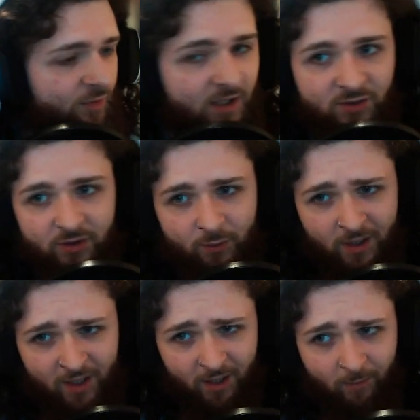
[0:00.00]
you guys really
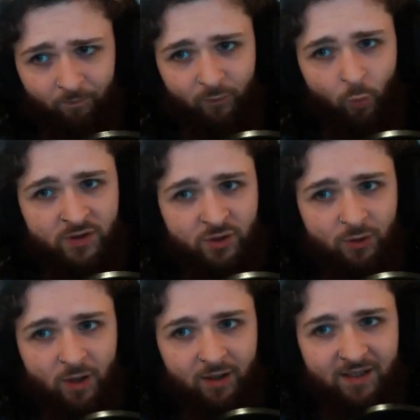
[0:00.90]
want
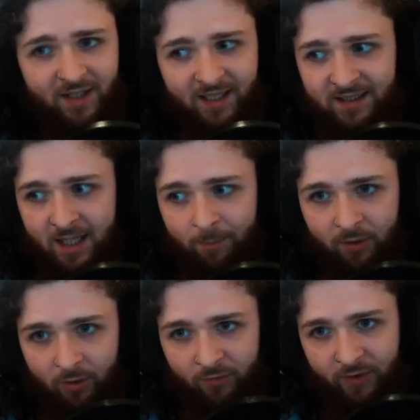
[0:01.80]
to, I'll leave the link down
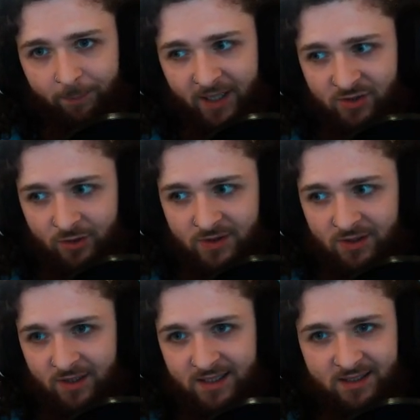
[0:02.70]
below for the patch notes, and
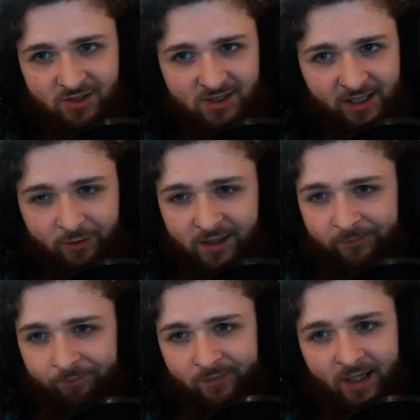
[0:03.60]
you guys can just click on it
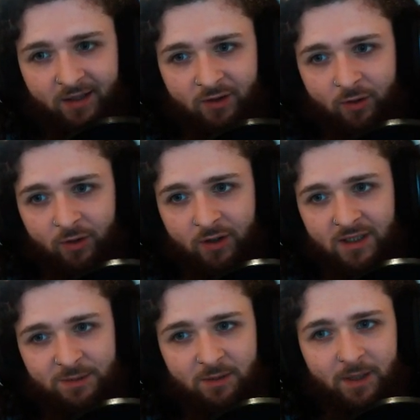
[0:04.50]
and go look.
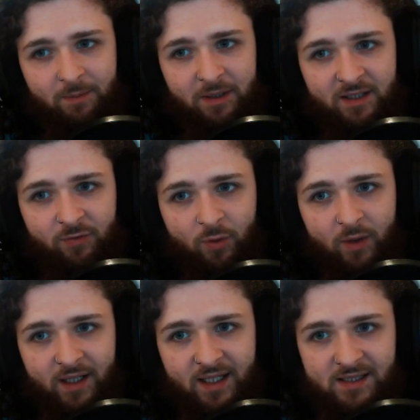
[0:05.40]
It's going to be a bit difficult,
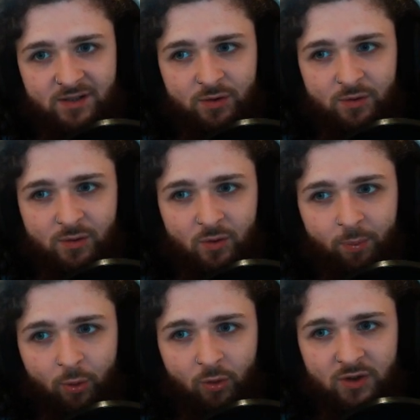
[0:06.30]
I guess, to
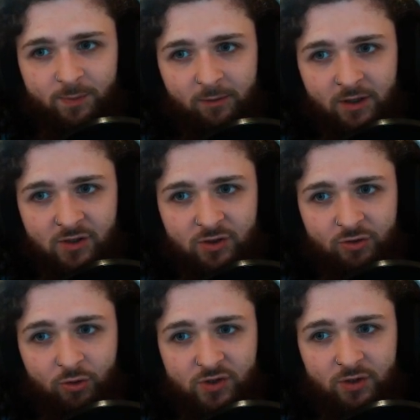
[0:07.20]
pause, but I'm going
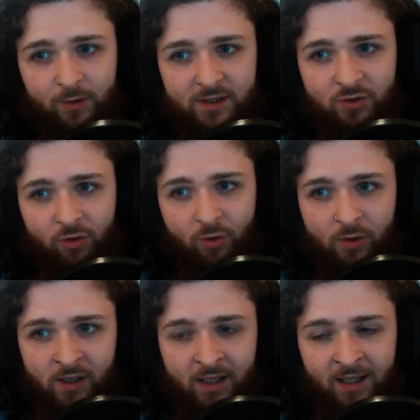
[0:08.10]
to slowly
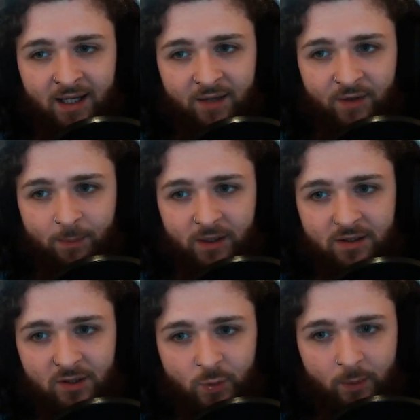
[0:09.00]
scroll. If anybody
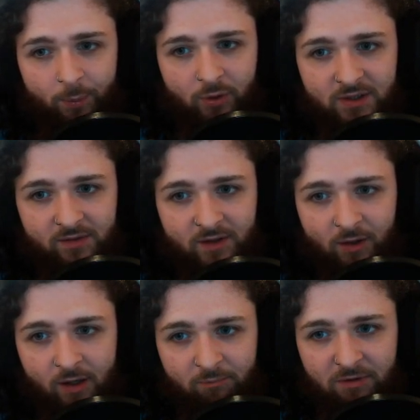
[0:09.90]
does want to pause on the
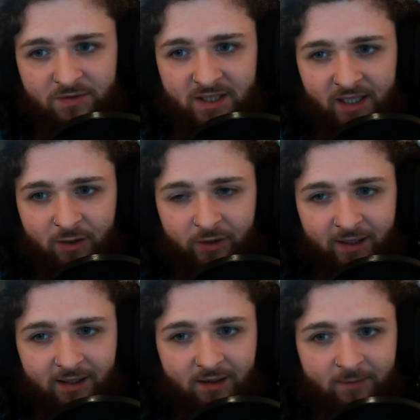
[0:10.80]
video, come bother to click on the
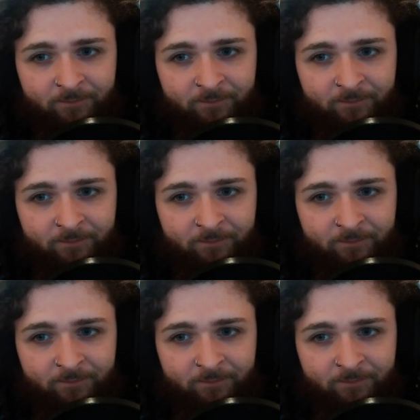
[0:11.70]
link.